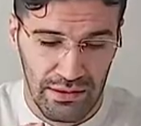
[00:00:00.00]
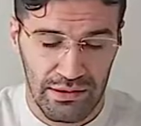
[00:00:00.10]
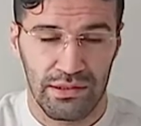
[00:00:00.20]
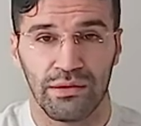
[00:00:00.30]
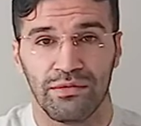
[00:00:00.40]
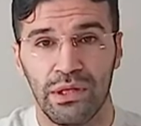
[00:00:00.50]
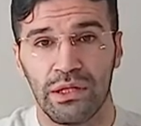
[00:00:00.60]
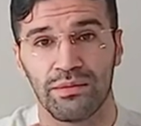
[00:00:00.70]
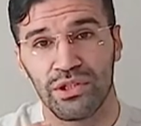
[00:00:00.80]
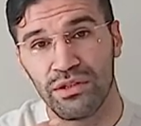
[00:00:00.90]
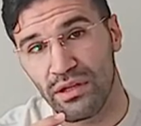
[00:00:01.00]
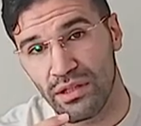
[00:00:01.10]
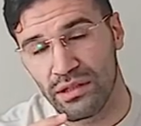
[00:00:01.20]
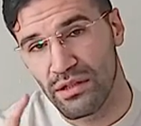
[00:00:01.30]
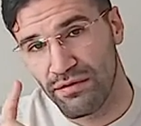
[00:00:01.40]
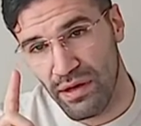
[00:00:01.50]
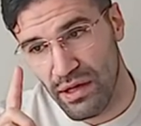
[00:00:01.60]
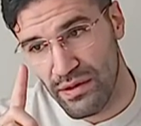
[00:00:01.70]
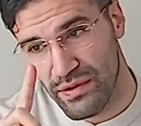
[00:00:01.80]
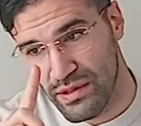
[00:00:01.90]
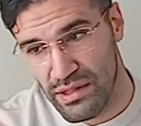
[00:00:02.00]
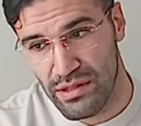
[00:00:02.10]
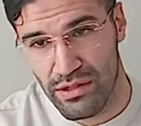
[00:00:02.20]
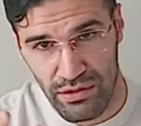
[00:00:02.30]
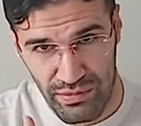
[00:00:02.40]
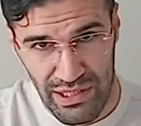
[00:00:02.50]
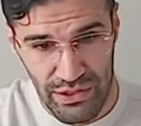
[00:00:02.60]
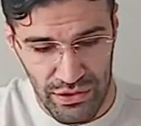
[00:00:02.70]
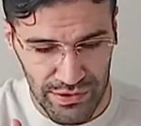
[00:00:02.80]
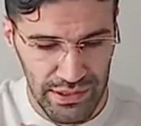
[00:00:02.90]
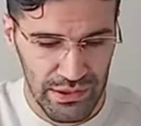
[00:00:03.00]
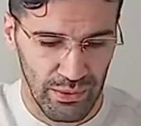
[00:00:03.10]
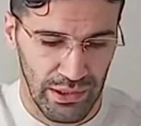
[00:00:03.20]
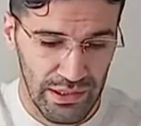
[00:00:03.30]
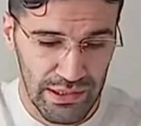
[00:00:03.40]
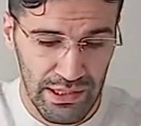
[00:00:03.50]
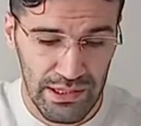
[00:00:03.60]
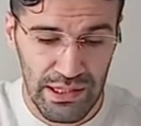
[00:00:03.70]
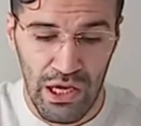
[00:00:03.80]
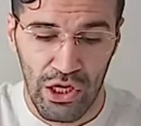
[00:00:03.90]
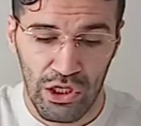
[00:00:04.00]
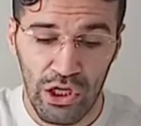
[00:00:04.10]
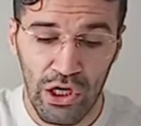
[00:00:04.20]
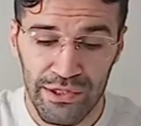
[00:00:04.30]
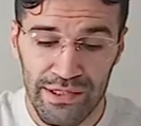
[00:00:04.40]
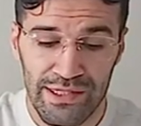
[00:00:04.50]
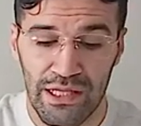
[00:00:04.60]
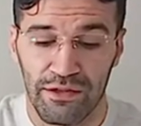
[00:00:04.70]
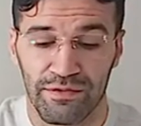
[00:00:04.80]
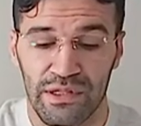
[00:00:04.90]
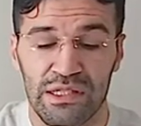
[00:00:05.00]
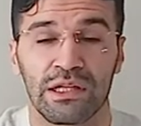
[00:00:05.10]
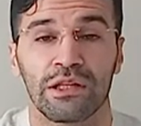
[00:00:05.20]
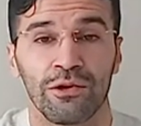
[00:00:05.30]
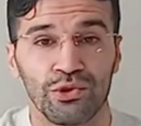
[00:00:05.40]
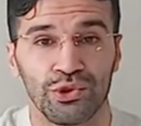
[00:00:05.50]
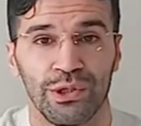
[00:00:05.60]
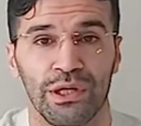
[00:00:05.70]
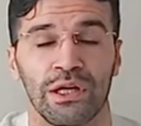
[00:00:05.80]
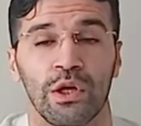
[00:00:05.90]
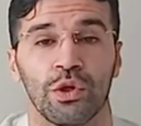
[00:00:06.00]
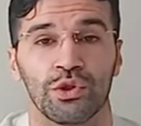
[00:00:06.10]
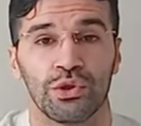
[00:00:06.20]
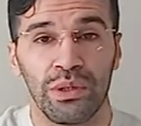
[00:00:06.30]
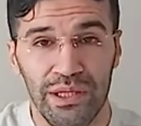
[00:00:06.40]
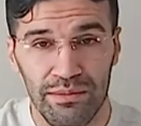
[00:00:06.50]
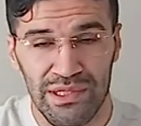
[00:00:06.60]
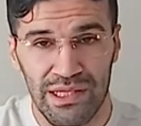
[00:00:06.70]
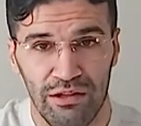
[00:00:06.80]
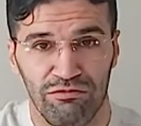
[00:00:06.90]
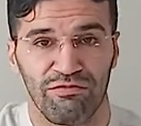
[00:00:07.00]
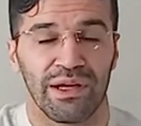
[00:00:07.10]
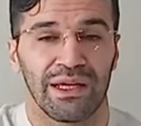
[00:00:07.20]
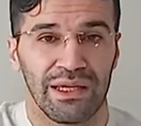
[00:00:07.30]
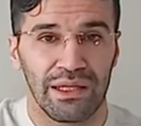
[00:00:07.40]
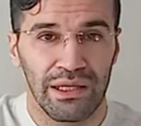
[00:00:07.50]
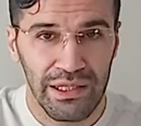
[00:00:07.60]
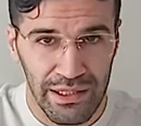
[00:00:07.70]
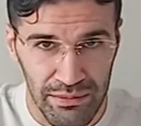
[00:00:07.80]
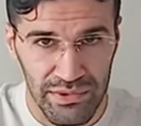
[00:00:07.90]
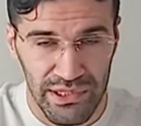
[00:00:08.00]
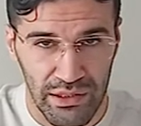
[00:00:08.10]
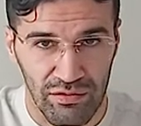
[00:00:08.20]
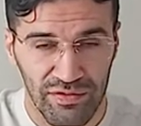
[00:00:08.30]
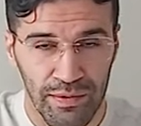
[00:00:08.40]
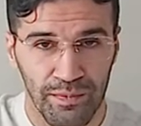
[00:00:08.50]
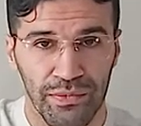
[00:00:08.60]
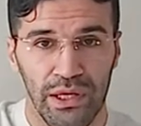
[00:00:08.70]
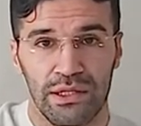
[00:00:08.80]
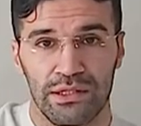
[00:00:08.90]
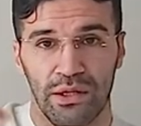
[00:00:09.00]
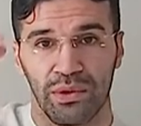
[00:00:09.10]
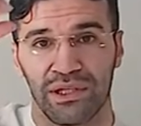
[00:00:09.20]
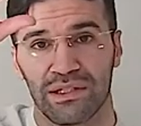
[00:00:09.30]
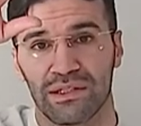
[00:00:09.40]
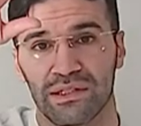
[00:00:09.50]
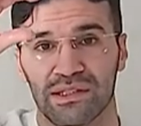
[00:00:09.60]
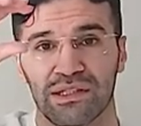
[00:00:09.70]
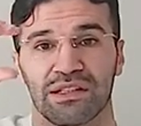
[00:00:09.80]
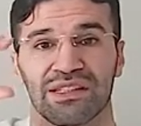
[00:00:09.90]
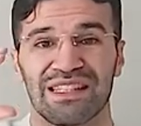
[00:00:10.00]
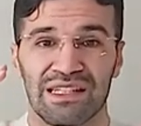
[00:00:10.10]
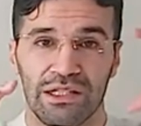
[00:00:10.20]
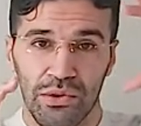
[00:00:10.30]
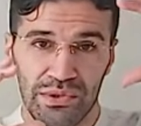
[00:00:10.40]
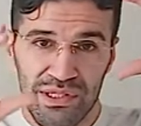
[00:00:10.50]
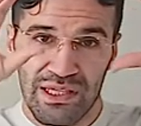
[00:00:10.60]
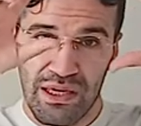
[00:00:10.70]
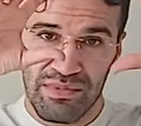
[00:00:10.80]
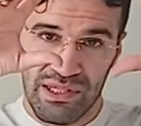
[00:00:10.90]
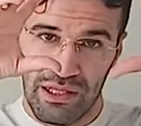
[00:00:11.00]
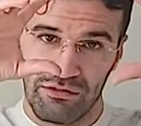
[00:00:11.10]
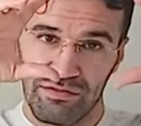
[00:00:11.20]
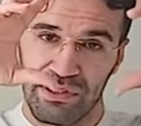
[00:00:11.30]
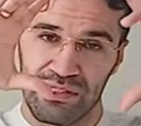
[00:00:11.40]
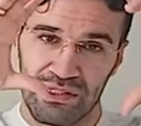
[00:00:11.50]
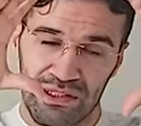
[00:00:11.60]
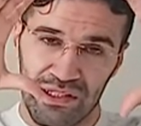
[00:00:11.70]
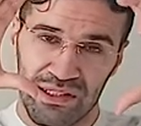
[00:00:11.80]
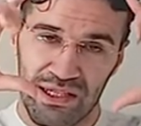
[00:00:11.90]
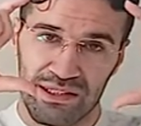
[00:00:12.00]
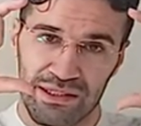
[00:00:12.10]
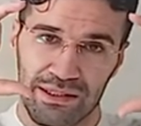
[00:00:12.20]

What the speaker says: So William Chittick defines this determination this way. He says, God's self-disclosure to himself in himself. So he discloses himself in that